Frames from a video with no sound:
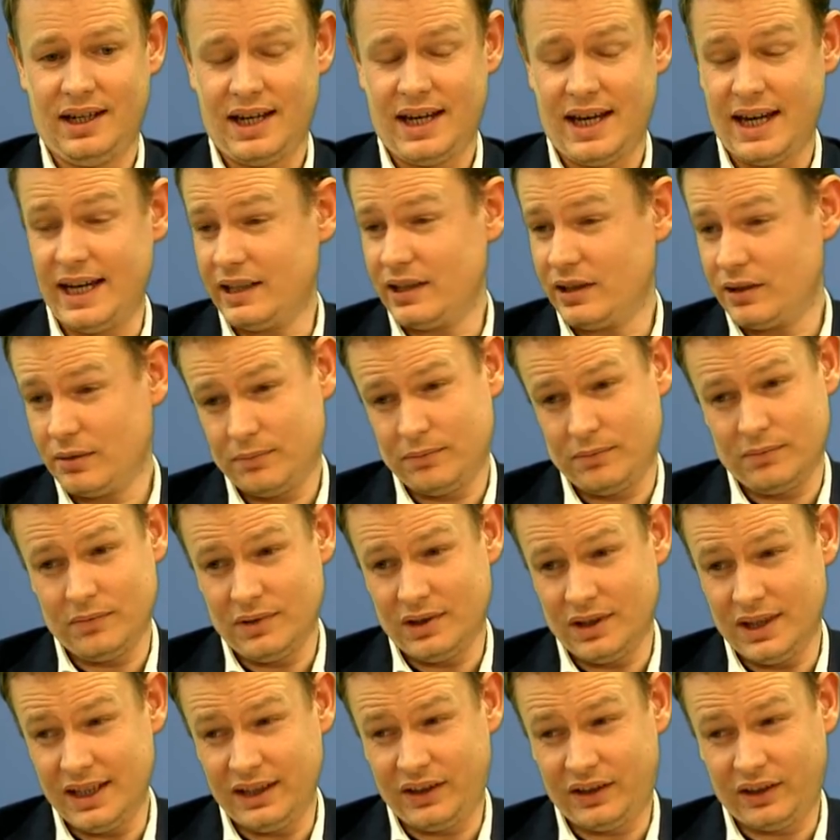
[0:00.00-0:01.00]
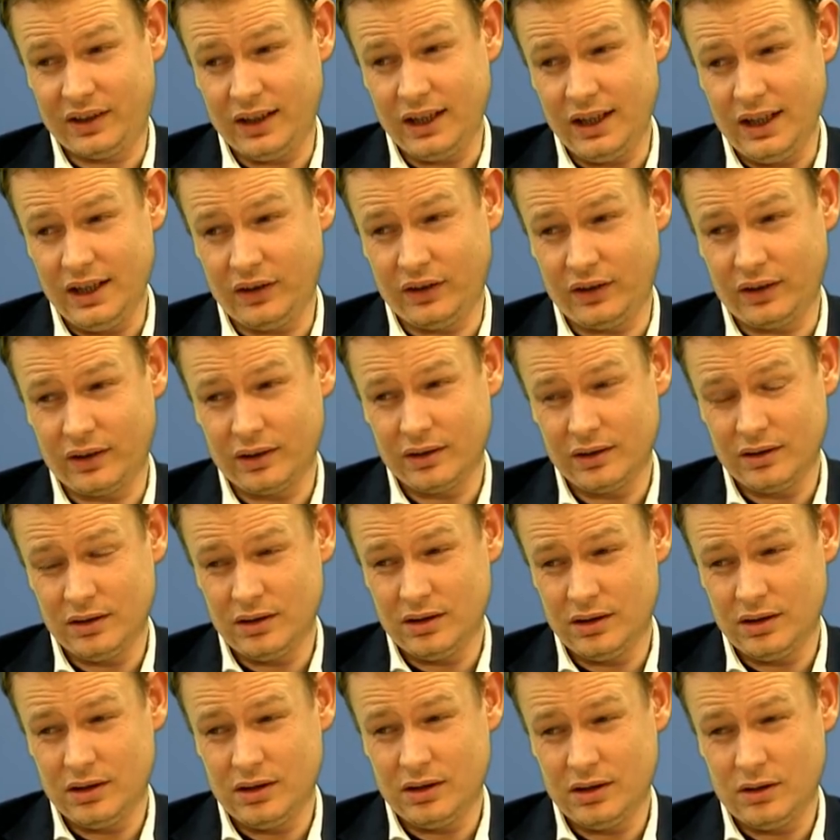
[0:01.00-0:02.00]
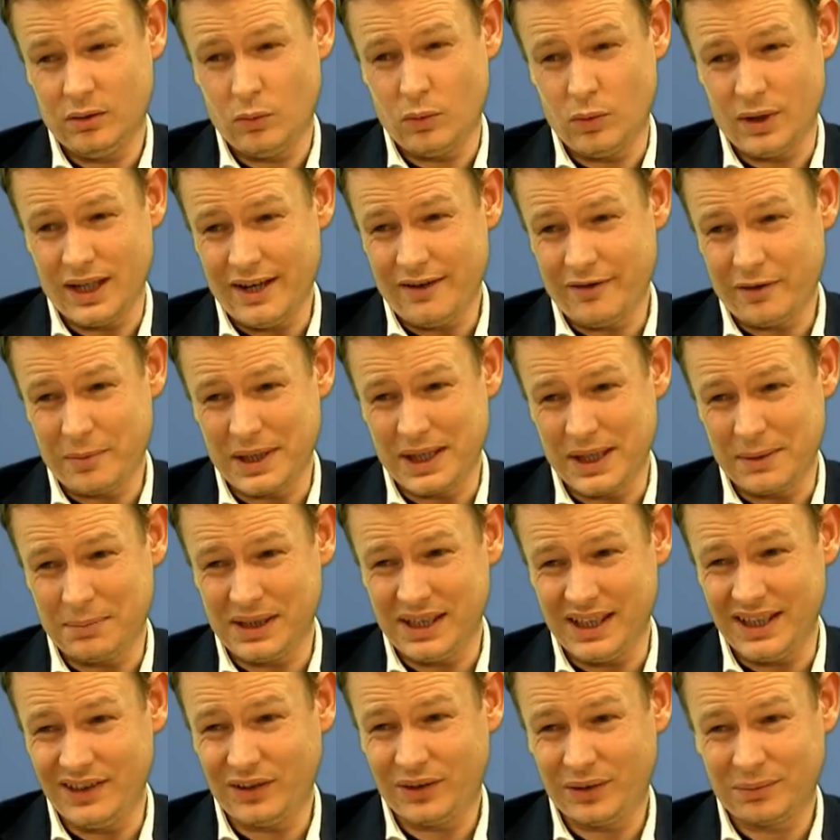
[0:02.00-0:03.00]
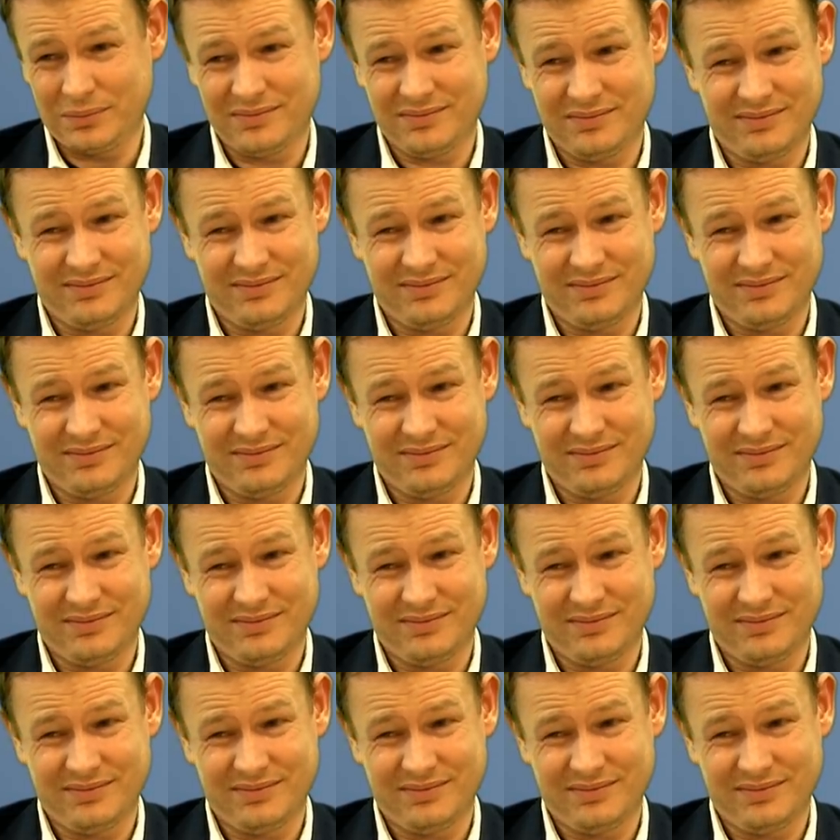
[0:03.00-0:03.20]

And this is what everybody plays.